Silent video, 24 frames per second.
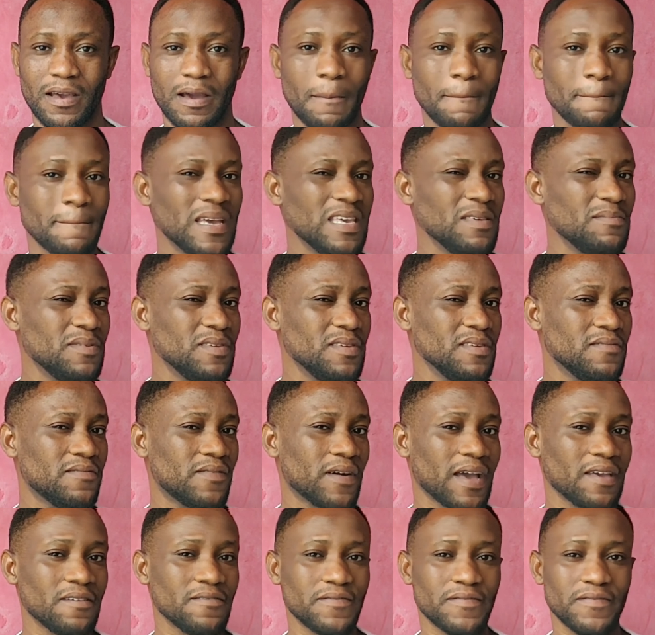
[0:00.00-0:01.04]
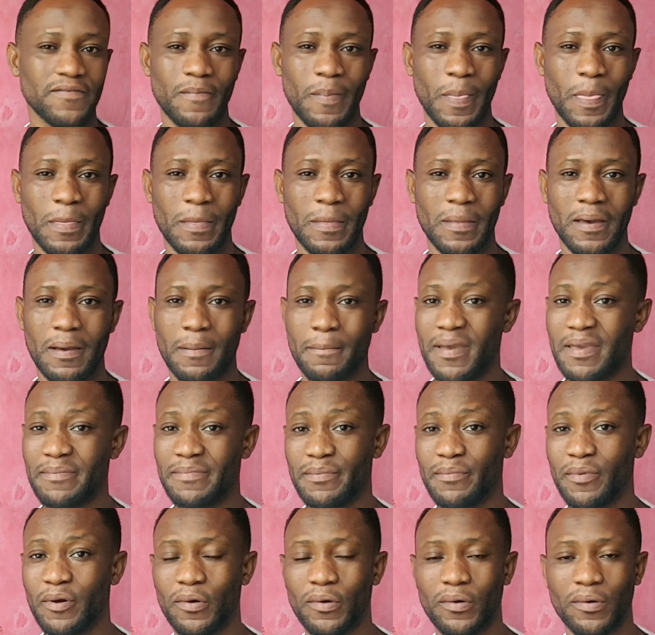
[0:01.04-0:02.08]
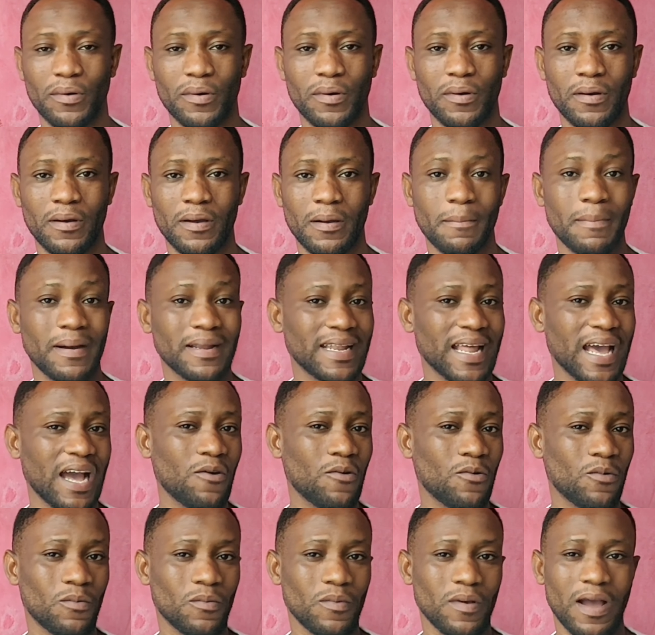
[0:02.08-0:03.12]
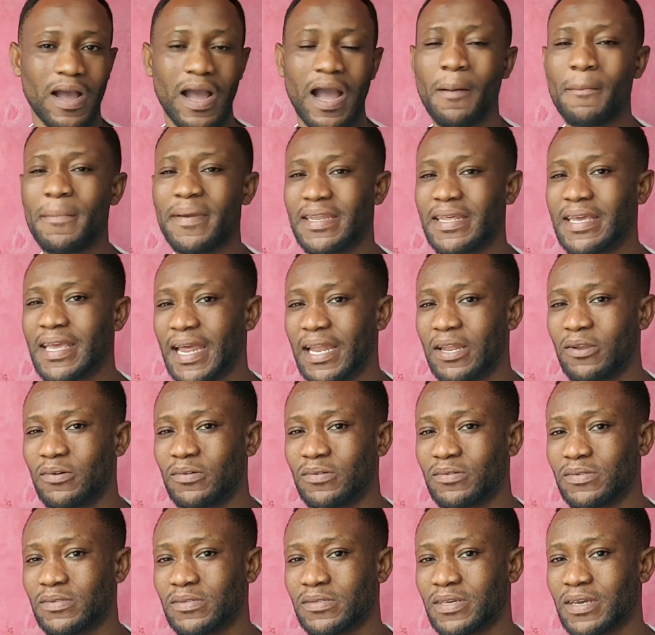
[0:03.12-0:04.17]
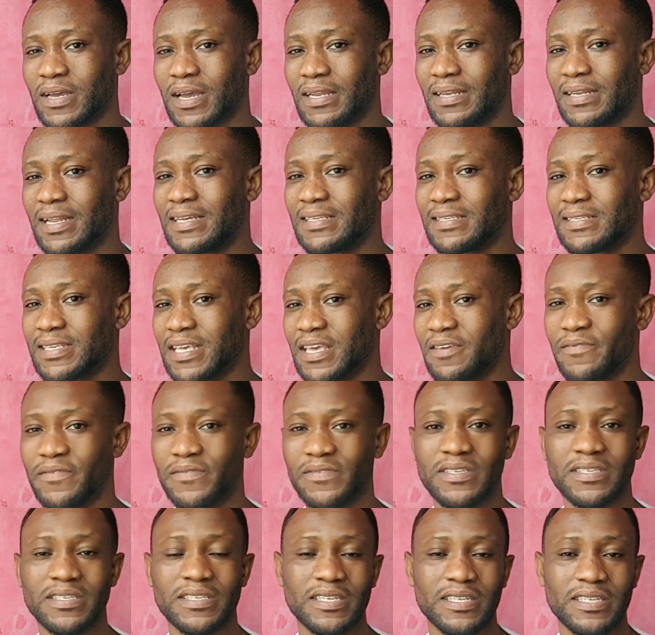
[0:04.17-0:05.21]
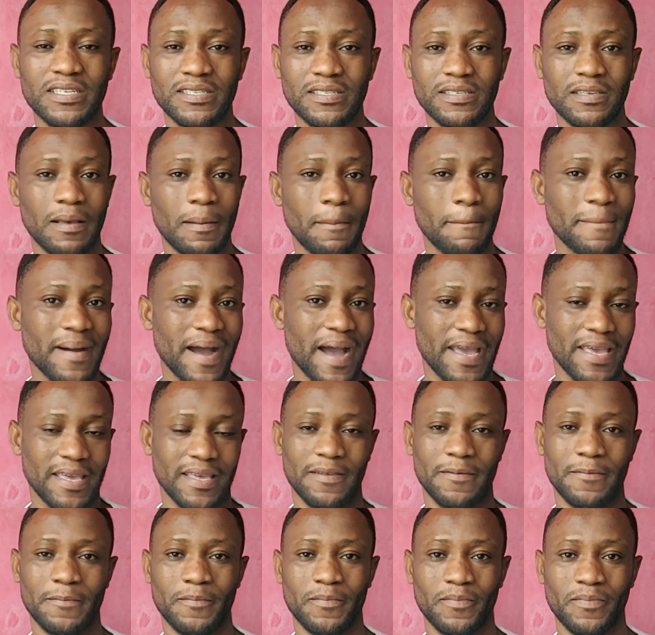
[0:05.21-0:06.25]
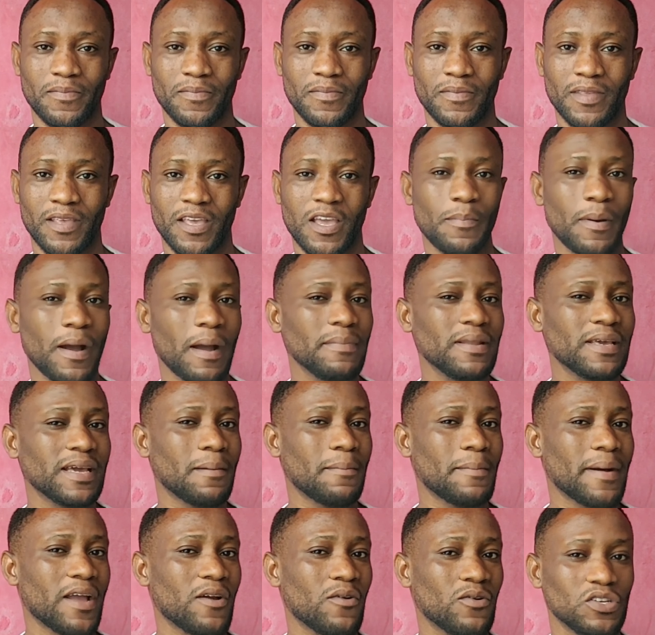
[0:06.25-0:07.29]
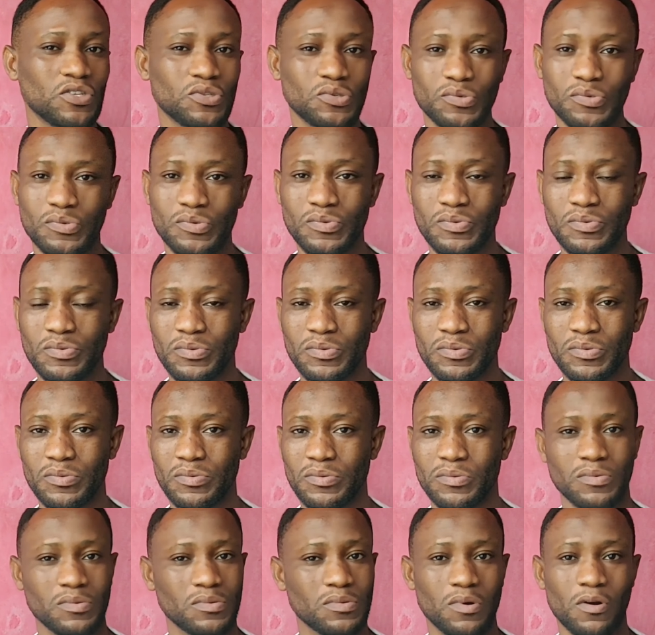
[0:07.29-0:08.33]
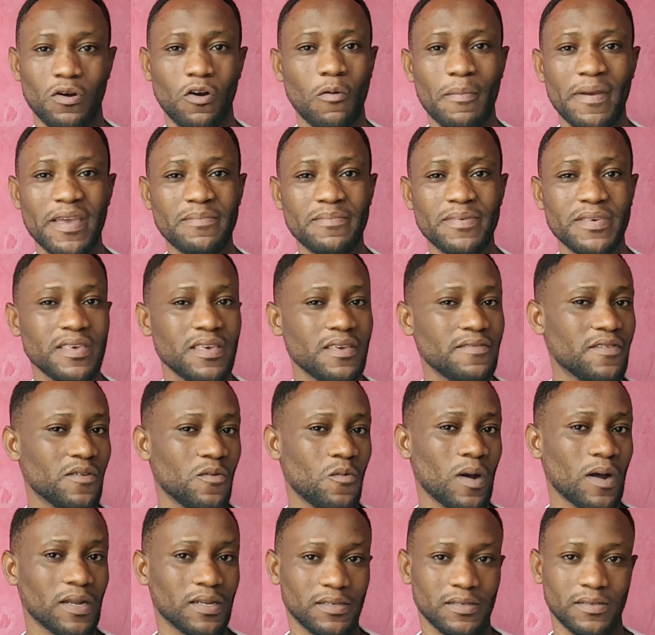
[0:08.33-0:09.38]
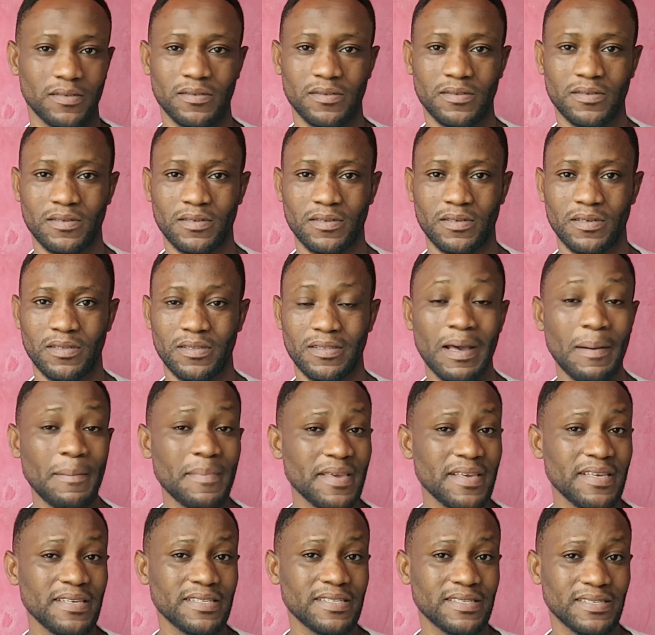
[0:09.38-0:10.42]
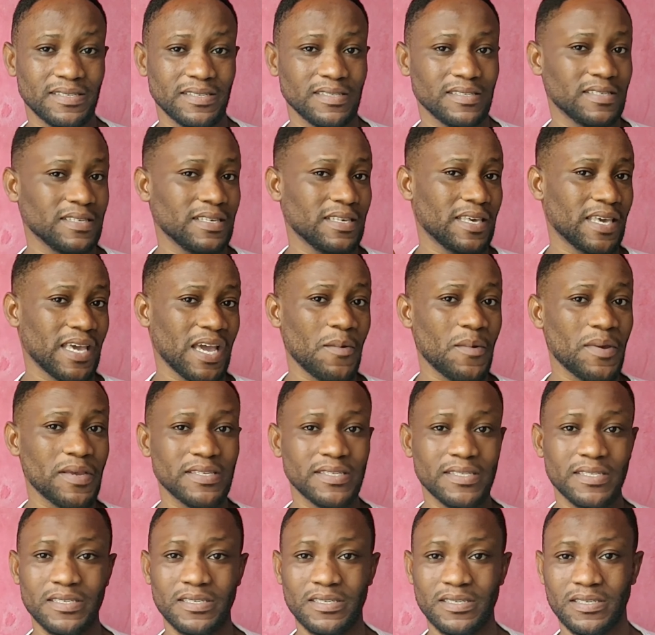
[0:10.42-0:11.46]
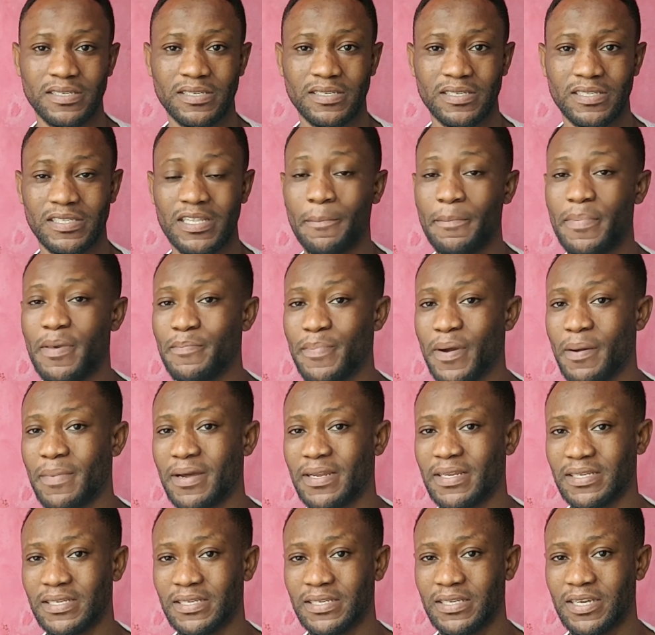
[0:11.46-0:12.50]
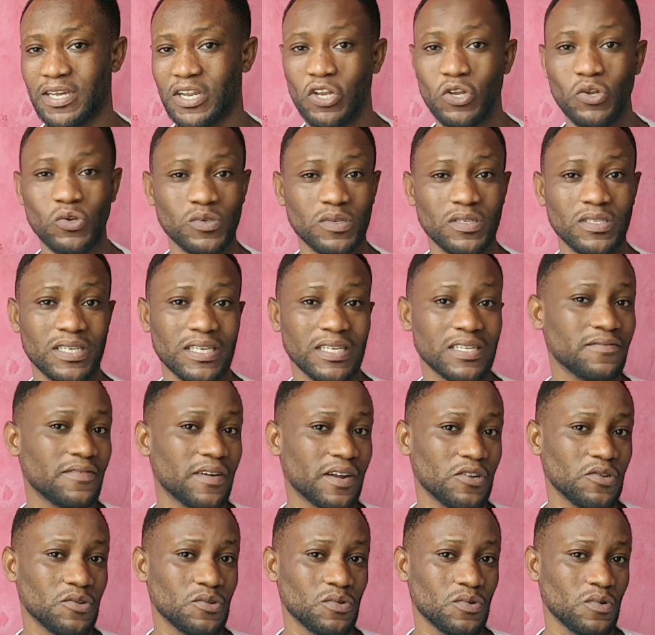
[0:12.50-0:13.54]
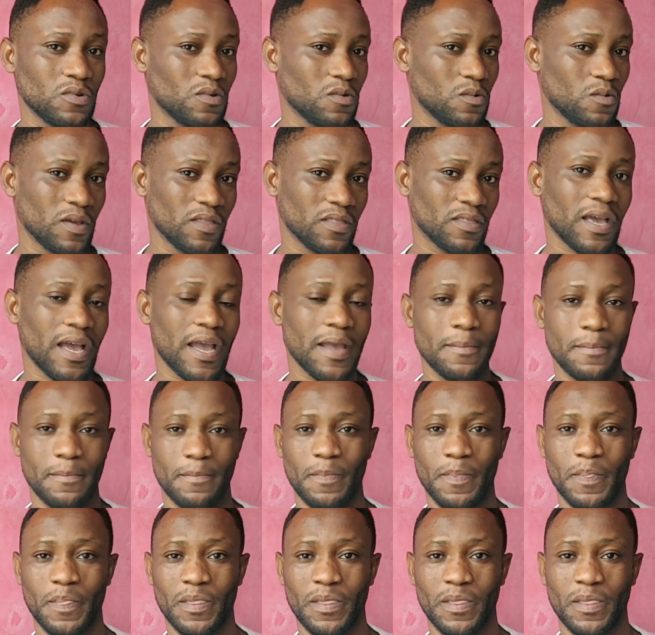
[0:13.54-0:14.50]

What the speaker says: Maybe 5, maybe more. But now, how many gallons can that same 50 cedis buy? It probably can buy only 2 or maybe even 1. That means currency, the paper money, loses its value with time.